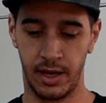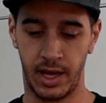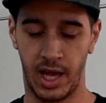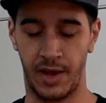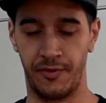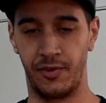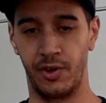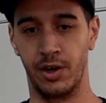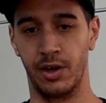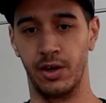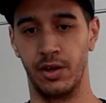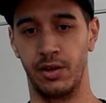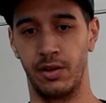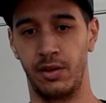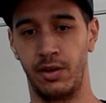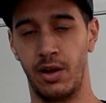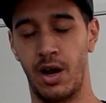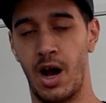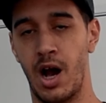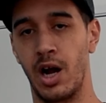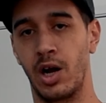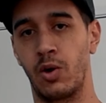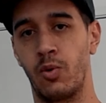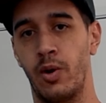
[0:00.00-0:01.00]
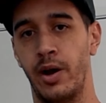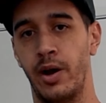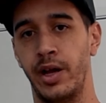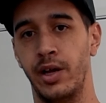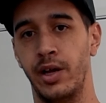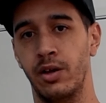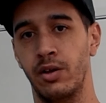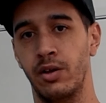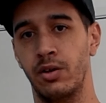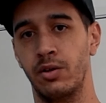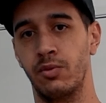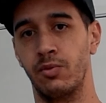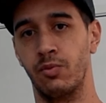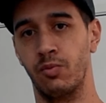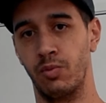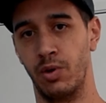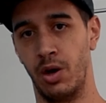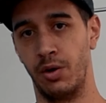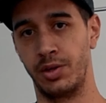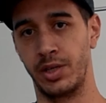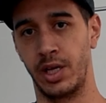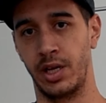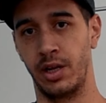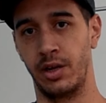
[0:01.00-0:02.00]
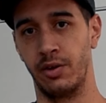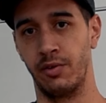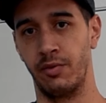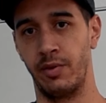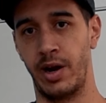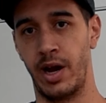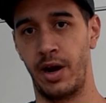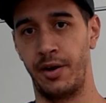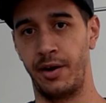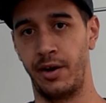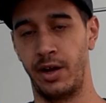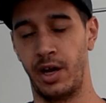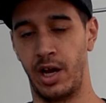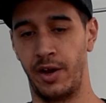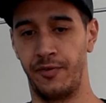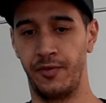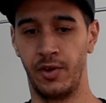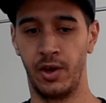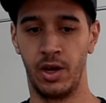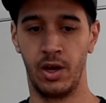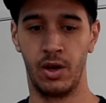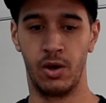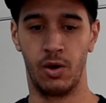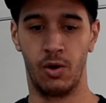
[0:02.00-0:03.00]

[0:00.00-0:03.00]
If you're not quite rotated around enough,